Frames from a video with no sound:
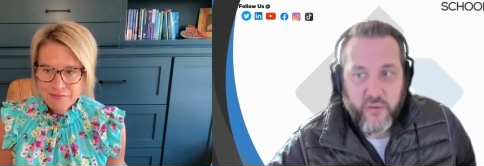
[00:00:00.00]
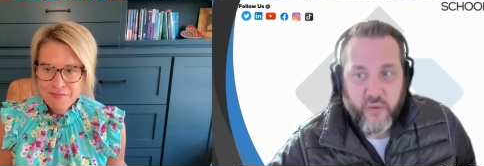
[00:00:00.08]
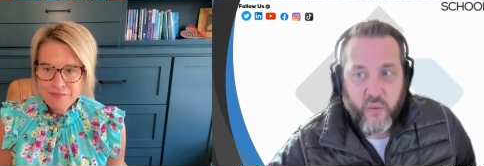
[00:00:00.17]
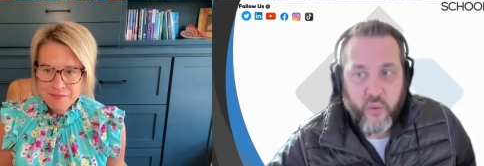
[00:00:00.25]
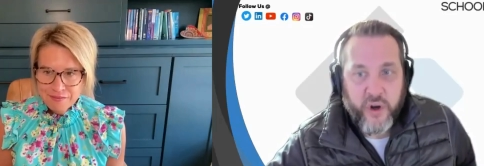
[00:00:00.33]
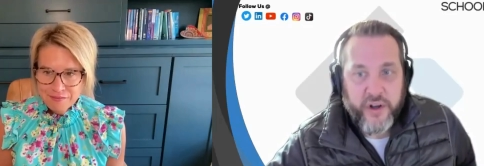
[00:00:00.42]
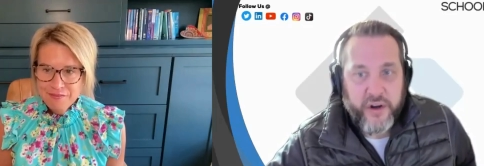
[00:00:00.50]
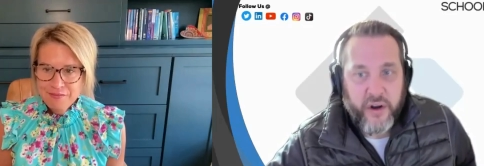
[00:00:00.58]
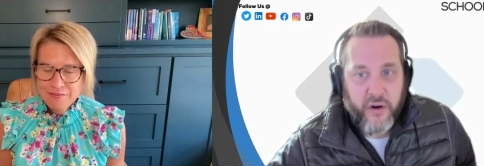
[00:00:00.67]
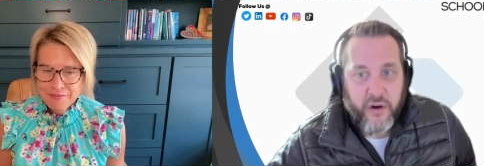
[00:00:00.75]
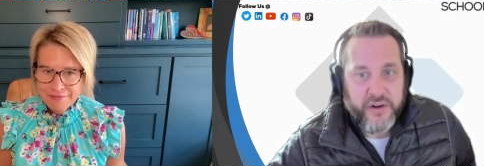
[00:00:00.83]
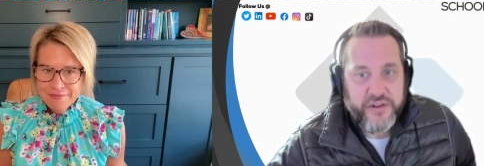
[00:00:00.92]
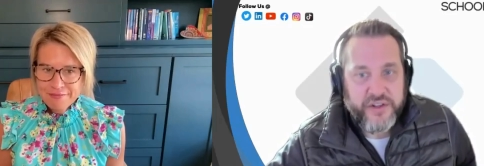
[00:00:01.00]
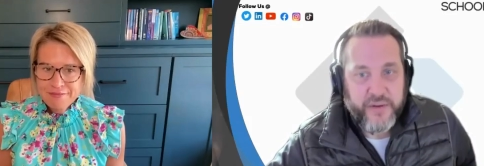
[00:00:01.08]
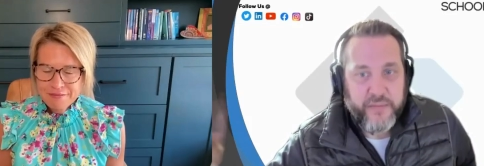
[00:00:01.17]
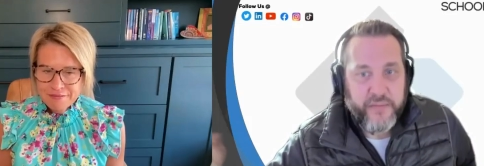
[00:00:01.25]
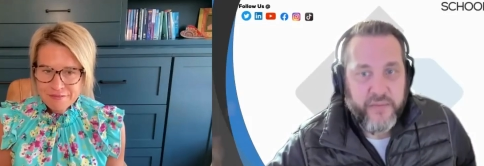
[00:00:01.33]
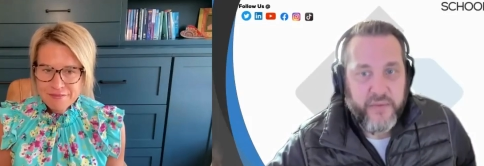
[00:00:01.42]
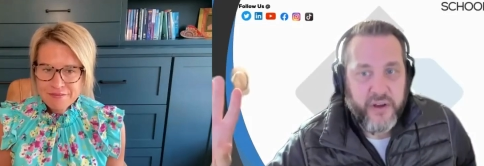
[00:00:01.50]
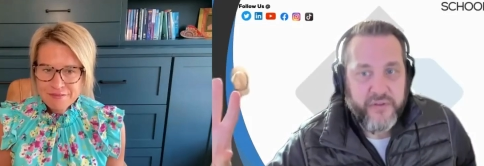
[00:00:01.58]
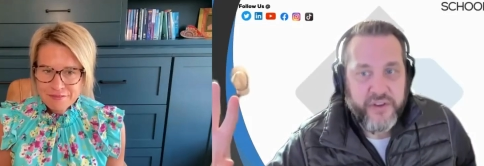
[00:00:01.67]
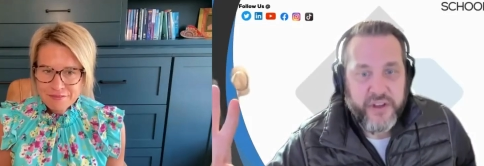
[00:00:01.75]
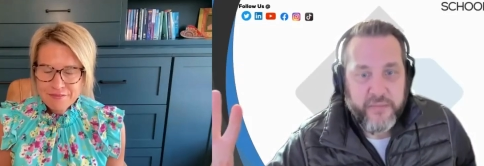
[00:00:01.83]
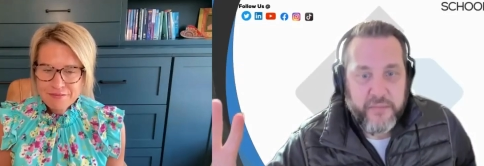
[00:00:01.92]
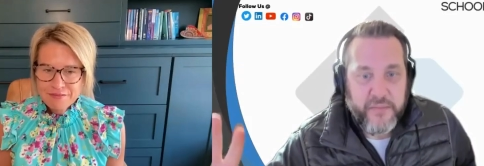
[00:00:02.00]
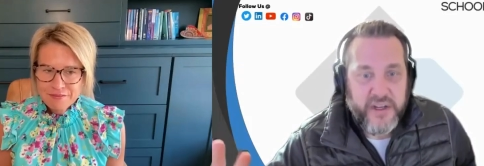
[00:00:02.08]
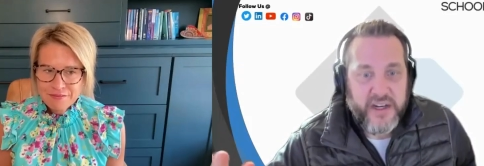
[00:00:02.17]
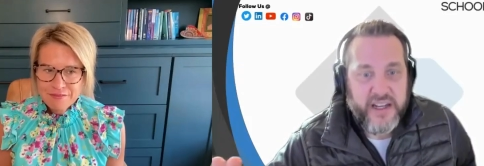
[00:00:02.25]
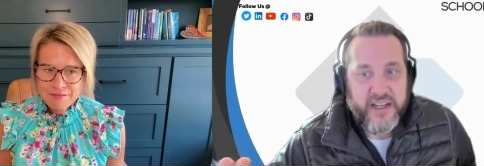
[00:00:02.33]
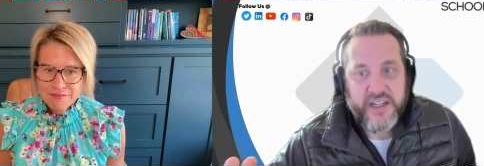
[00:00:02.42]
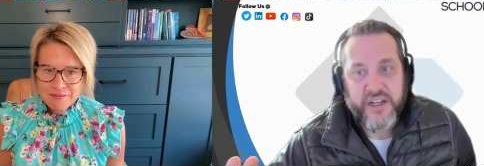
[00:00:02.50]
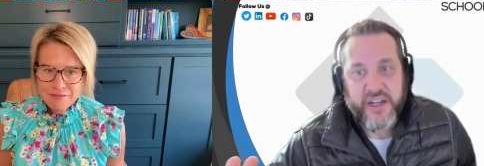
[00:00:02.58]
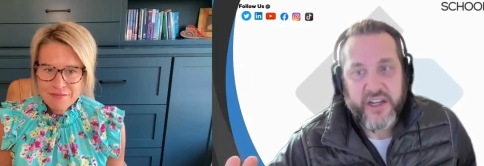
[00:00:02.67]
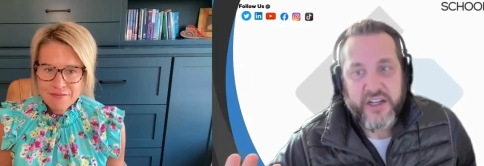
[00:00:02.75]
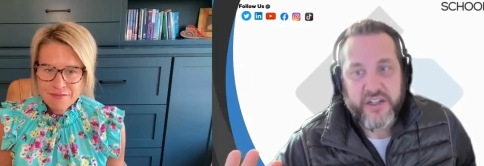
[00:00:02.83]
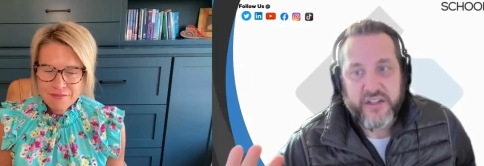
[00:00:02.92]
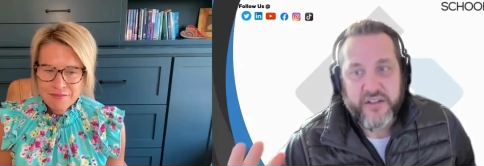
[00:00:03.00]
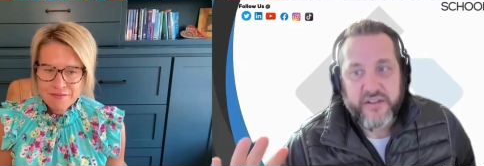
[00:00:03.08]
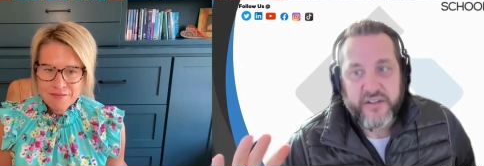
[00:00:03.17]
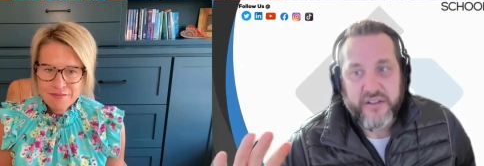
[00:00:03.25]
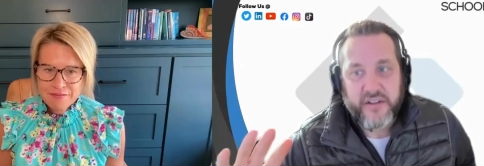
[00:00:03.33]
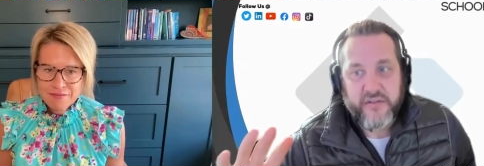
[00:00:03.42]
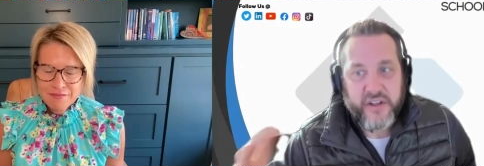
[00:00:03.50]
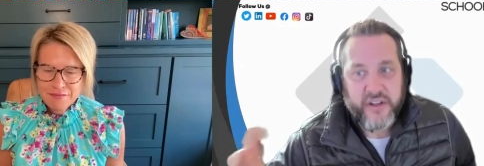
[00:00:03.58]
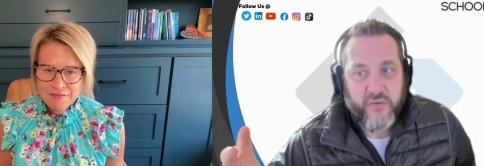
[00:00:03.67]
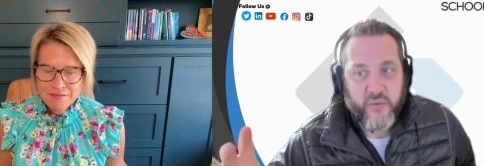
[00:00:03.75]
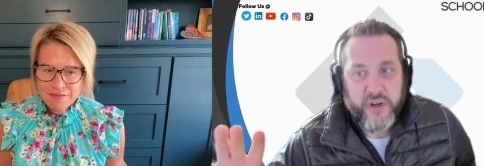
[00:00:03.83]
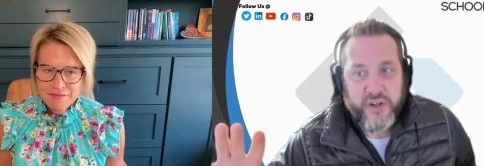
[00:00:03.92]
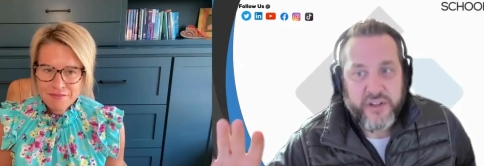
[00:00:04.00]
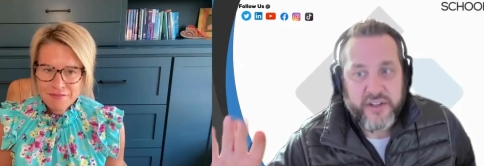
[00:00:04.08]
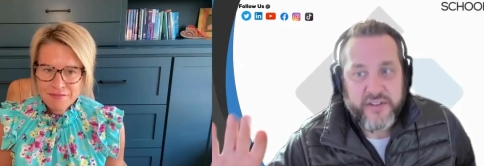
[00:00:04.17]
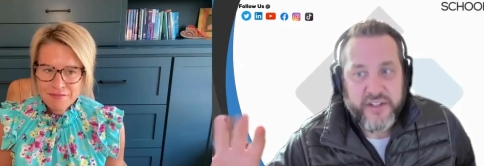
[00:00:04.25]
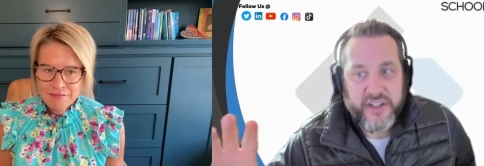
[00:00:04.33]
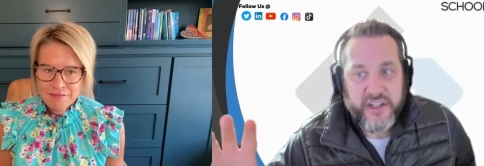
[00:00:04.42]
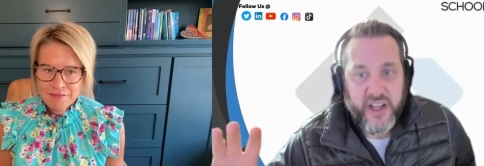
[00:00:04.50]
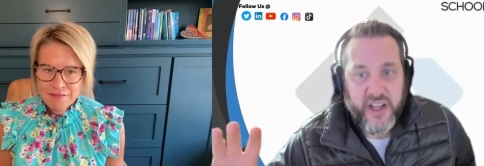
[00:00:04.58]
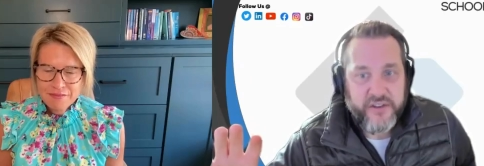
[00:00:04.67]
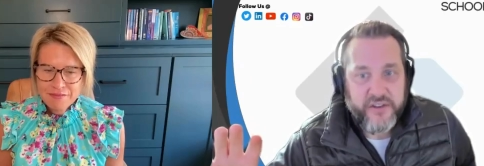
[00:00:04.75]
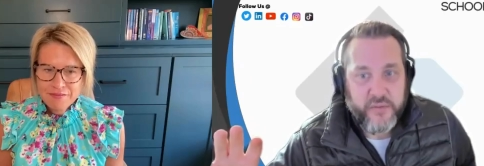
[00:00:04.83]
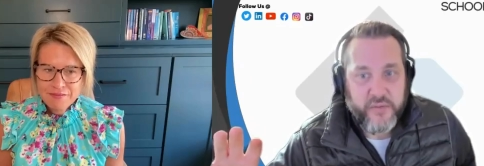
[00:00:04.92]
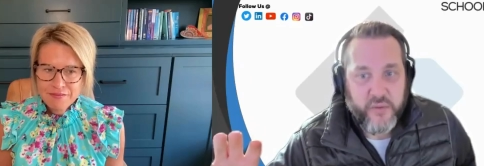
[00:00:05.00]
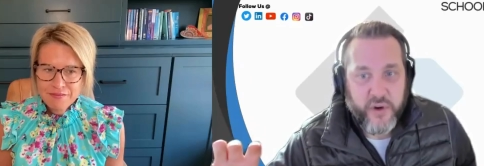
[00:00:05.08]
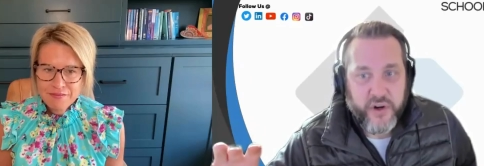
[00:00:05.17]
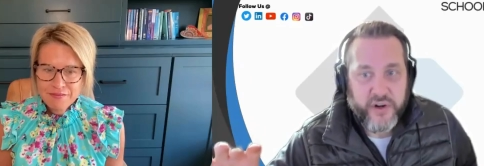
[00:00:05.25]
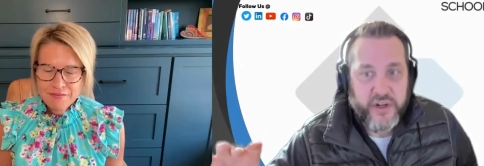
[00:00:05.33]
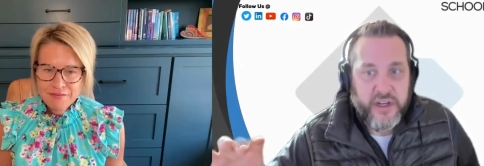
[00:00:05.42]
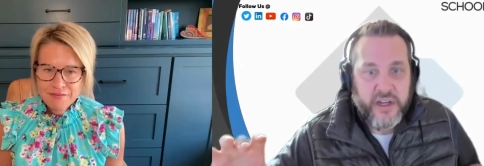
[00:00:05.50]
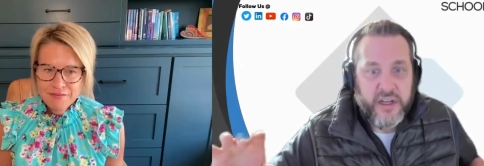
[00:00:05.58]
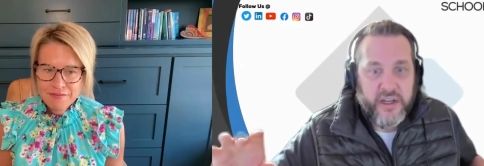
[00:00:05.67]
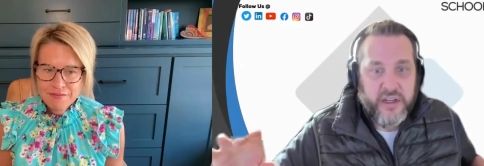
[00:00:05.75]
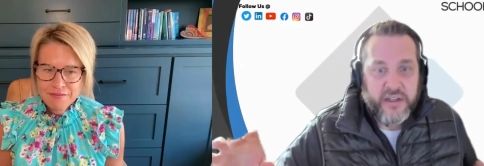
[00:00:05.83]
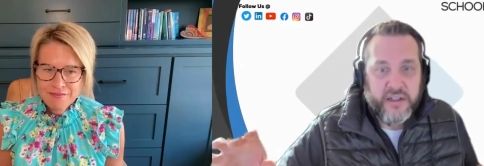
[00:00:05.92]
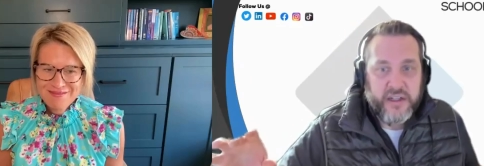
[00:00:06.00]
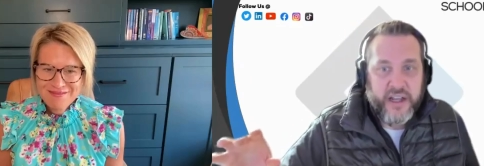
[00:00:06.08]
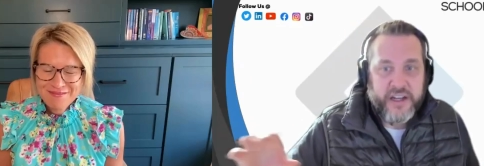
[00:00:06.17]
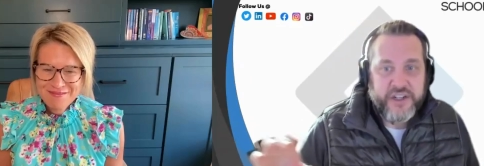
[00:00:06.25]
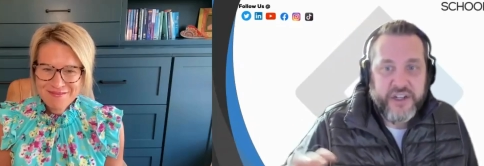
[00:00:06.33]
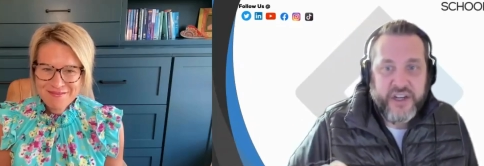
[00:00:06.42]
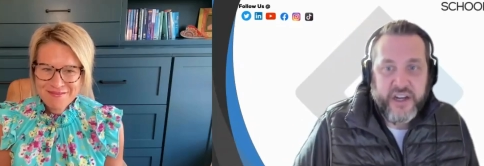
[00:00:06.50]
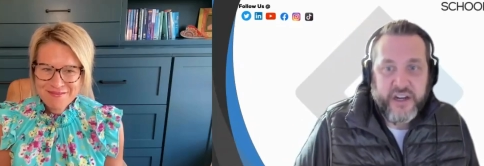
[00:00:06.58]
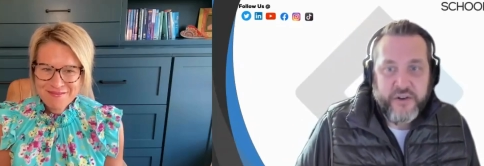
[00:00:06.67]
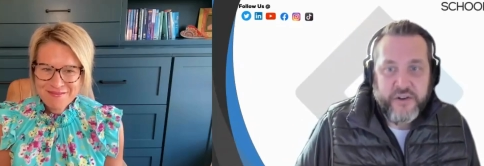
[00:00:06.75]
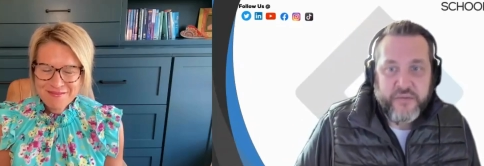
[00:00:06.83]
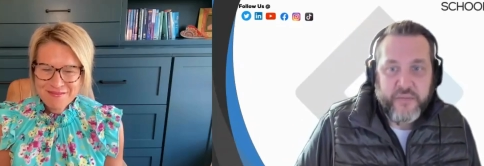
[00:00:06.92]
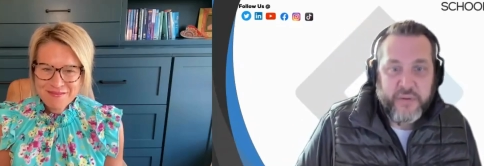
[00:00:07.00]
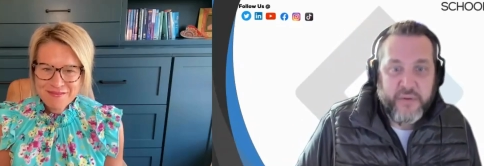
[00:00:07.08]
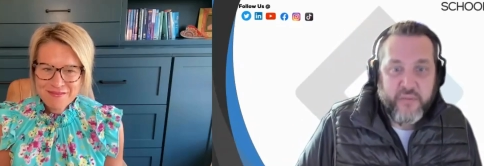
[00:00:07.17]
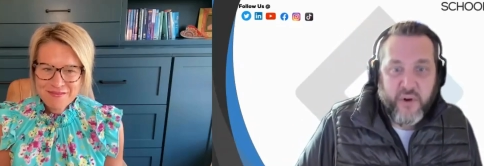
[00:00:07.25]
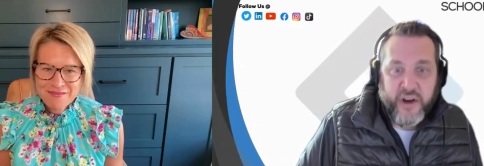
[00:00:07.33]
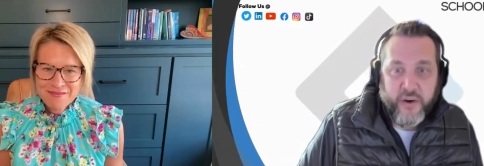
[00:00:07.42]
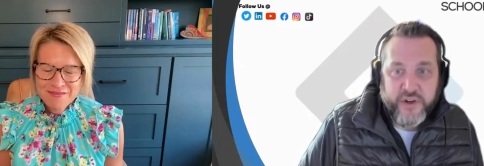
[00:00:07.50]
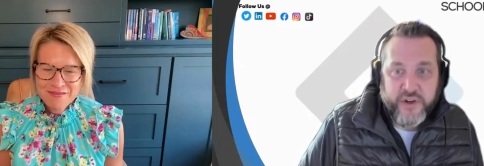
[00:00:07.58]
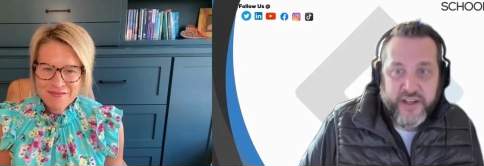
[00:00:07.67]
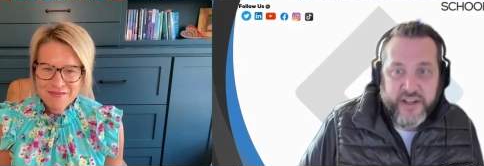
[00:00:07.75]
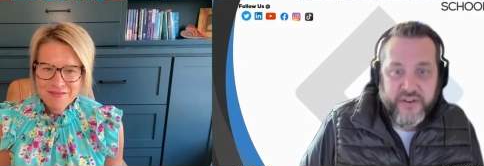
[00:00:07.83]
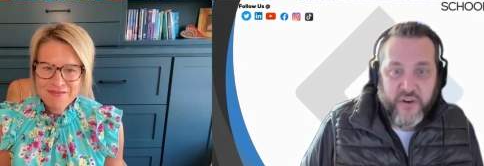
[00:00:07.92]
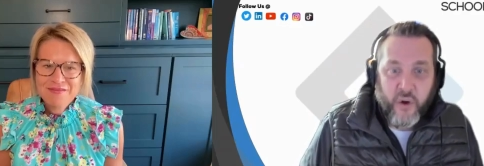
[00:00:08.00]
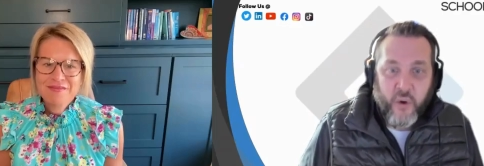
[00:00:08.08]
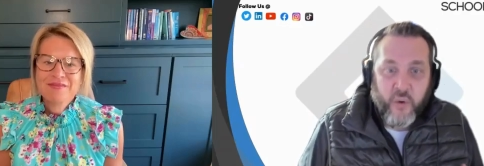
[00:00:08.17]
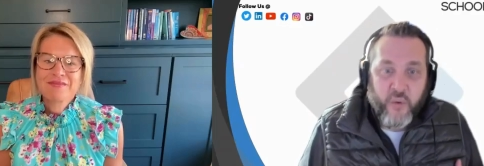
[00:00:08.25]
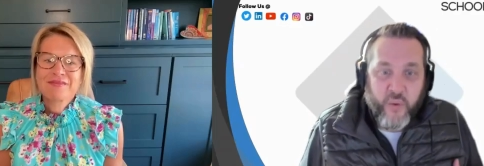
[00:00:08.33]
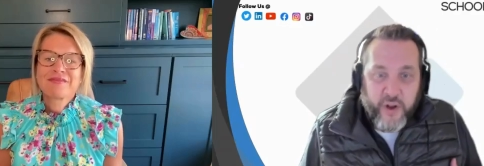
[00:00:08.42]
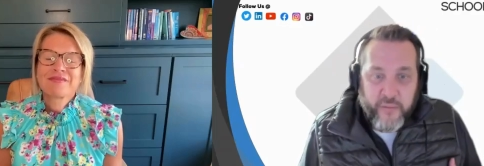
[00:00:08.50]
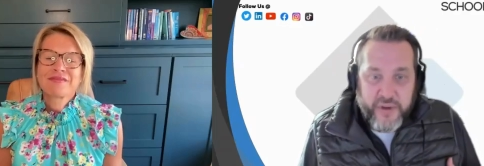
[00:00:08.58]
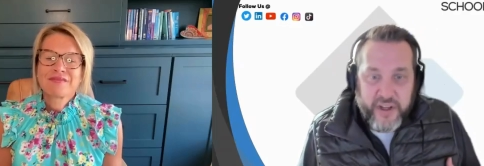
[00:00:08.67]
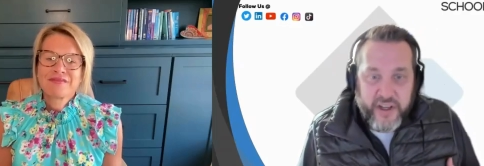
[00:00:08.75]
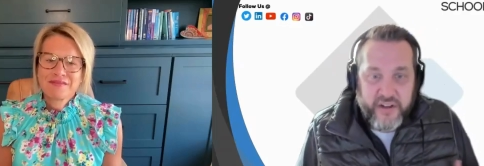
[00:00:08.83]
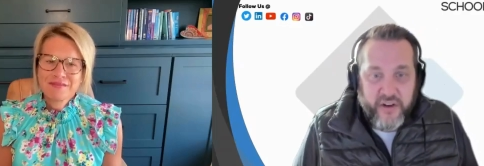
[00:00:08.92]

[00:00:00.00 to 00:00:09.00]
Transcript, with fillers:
Speaker 1: What are some of the immediate changes that you've witnessed in classrooms where educators maybe prioritize their own well-being,